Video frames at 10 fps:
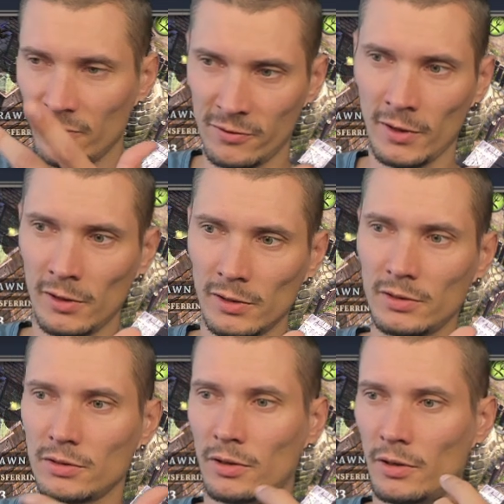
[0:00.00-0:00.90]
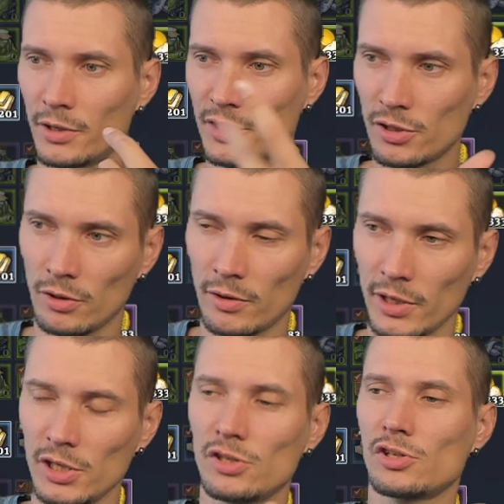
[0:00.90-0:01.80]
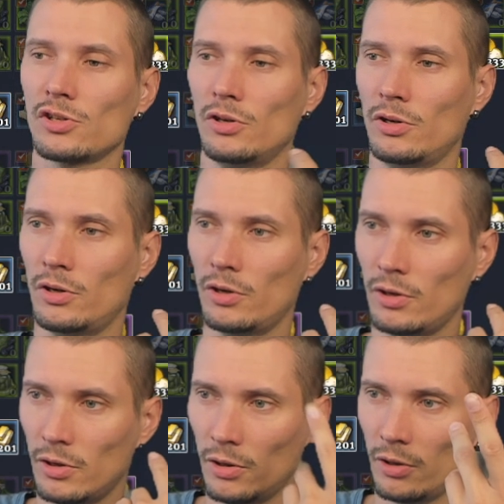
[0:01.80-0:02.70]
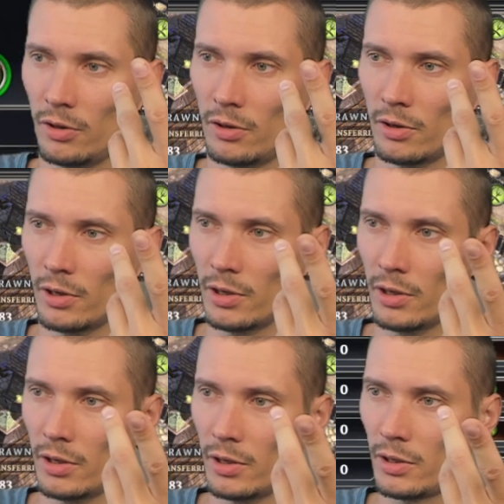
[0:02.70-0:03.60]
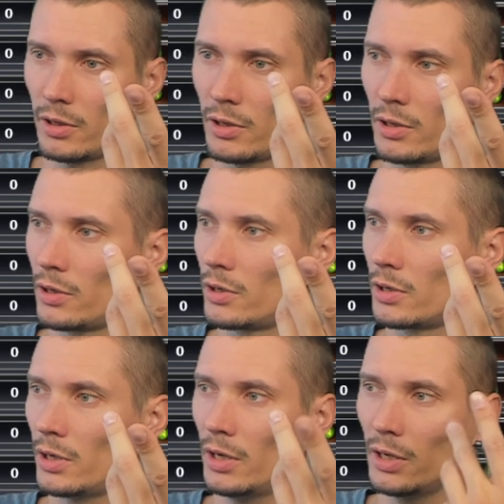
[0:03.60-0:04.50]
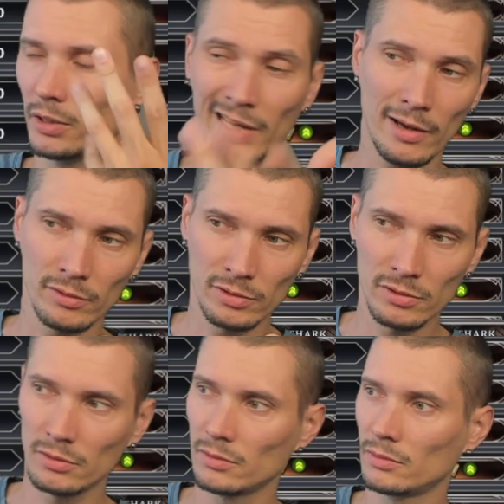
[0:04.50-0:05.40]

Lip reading: vault or storage or town